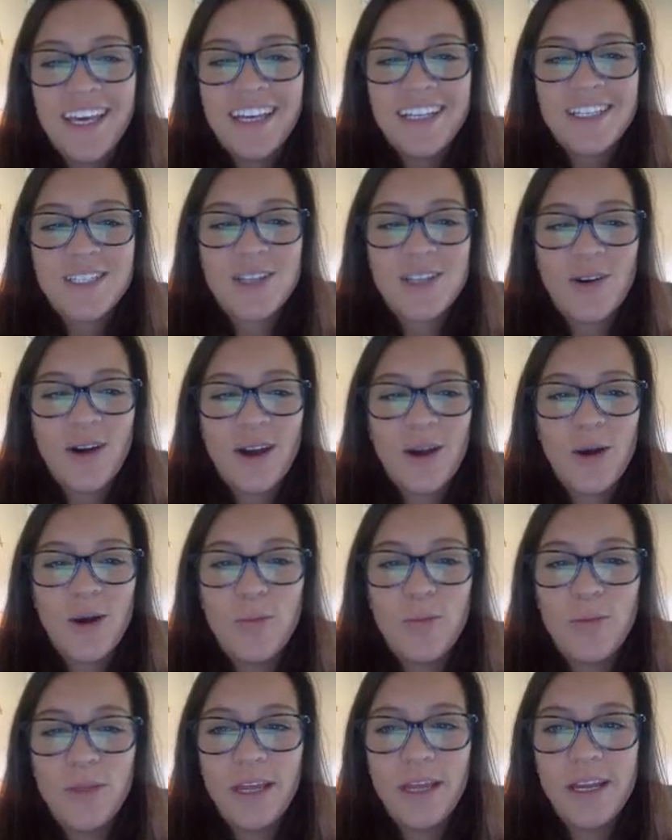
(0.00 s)
So I
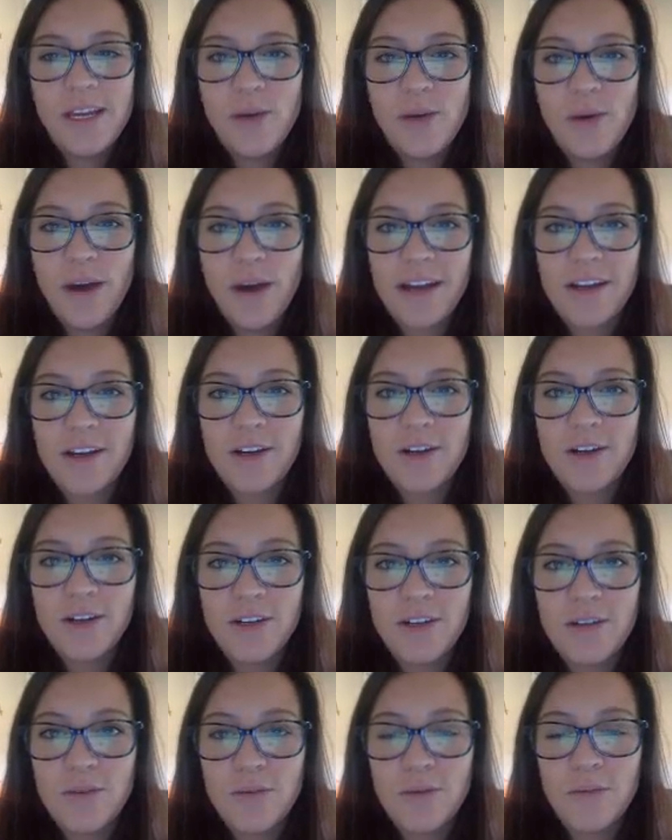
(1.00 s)
hope that you had a
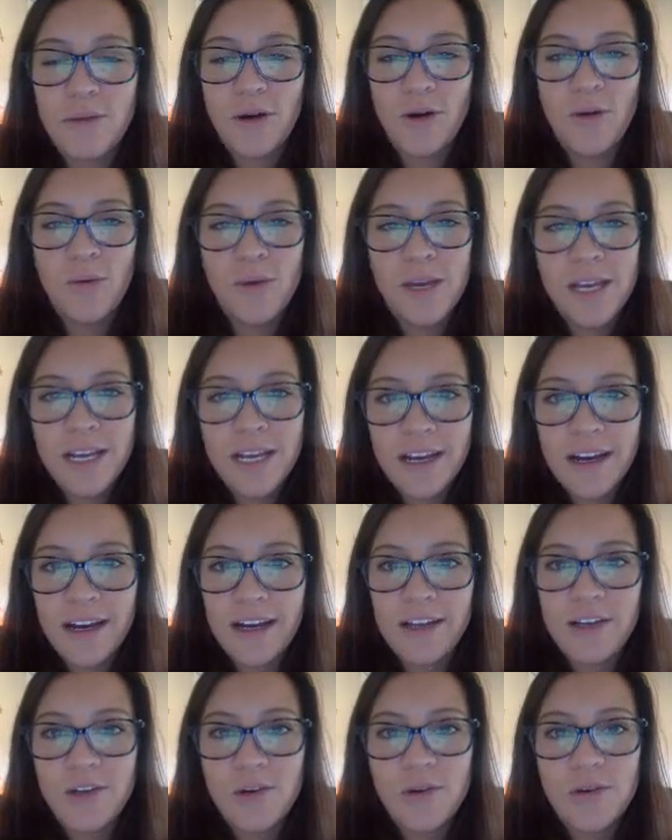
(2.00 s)
good remote week.
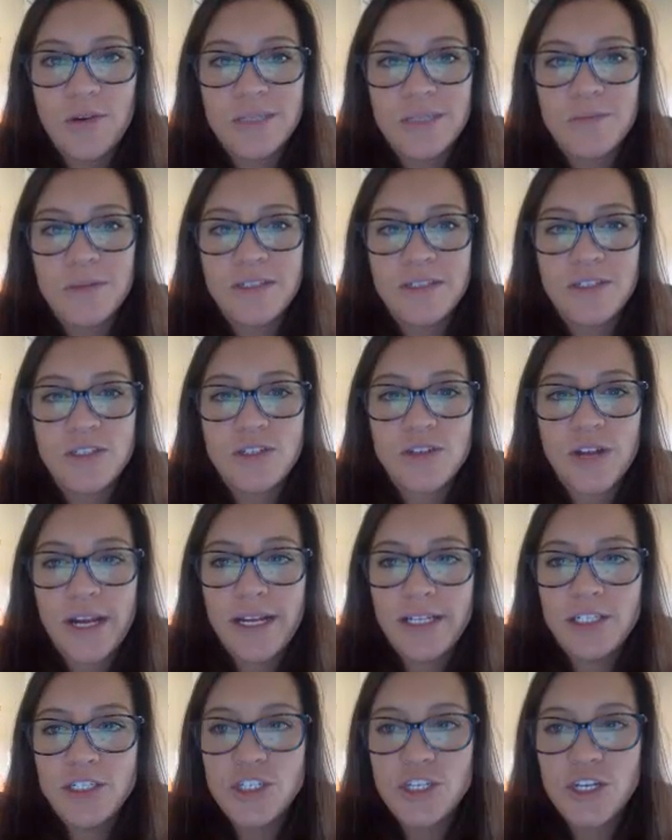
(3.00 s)
I know it's been
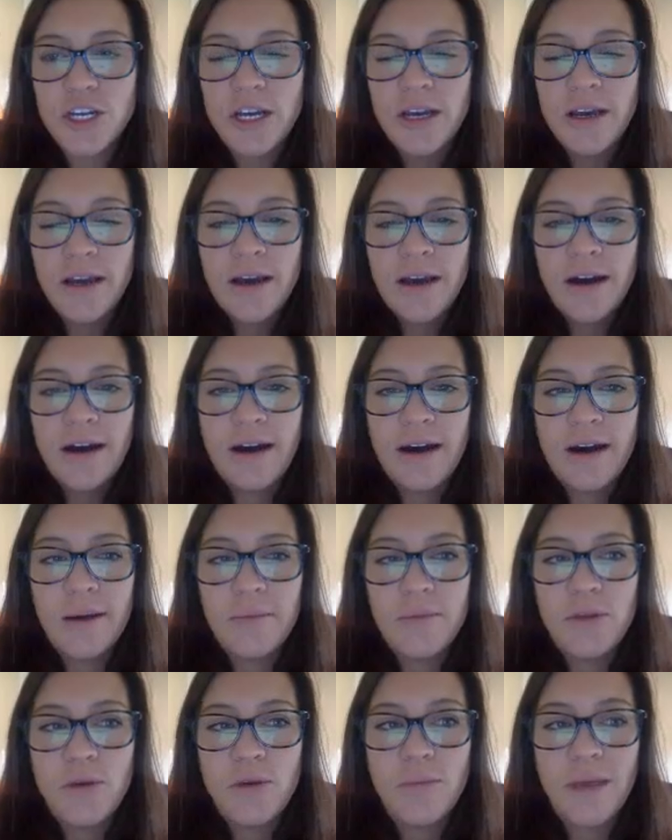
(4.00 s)
strange.
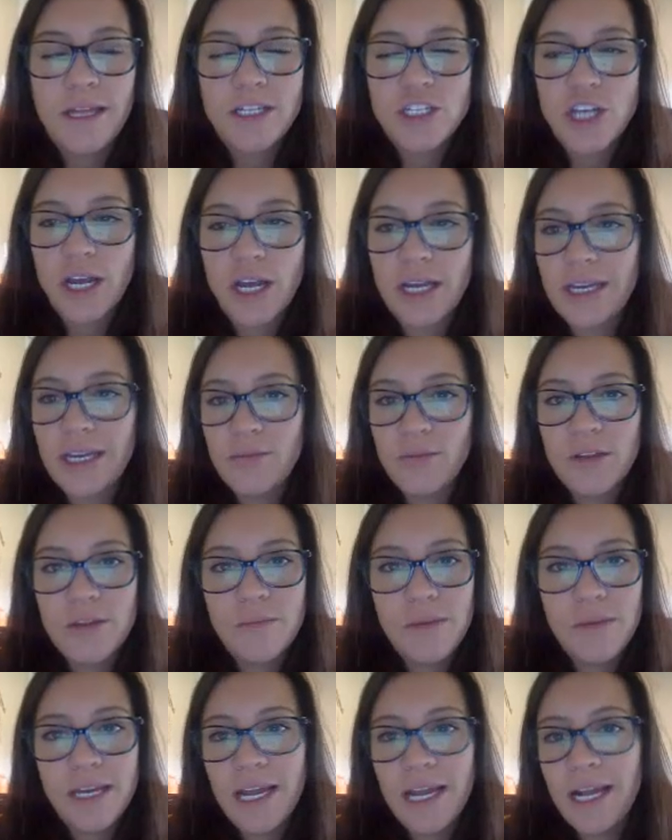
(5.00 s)
You may check in with
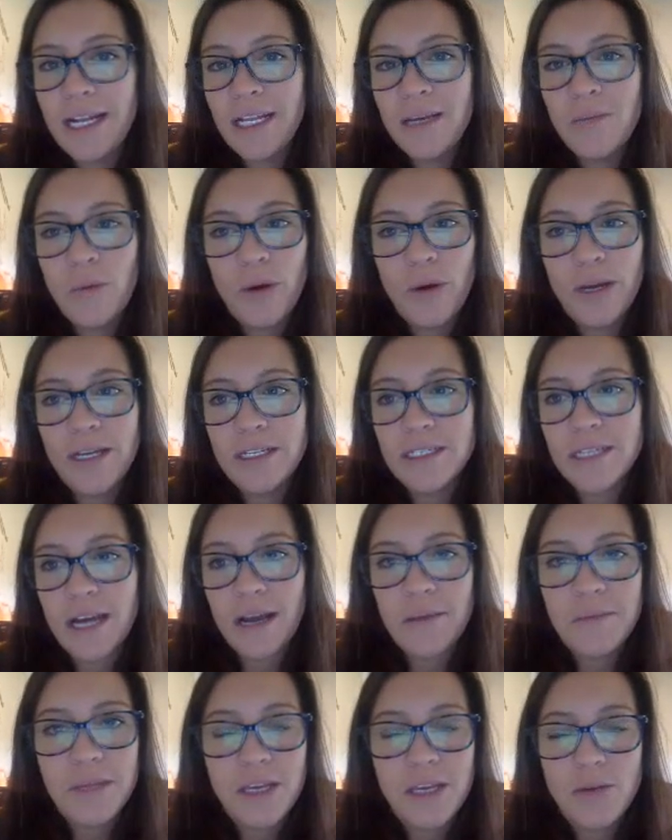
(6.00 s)
me at any point in
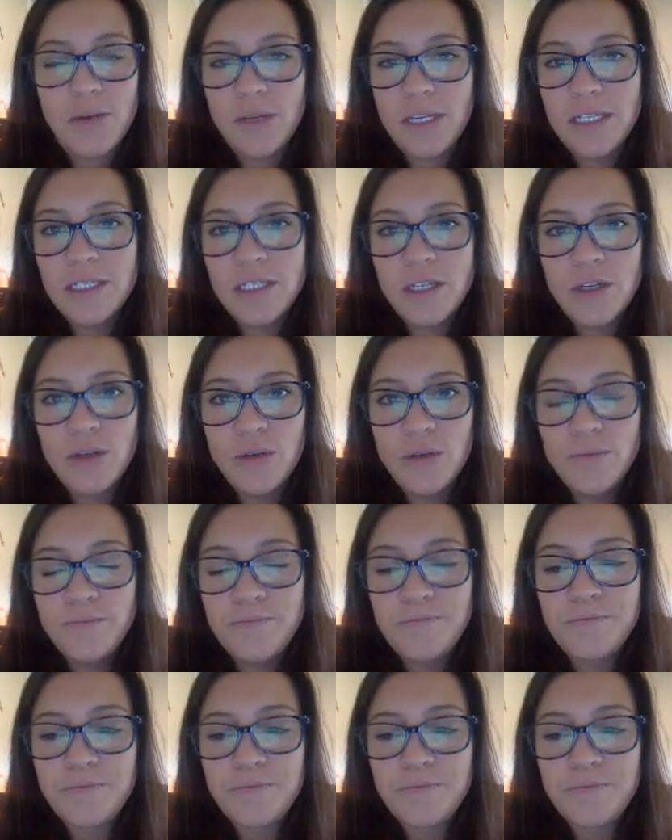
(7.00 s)
time that you need to.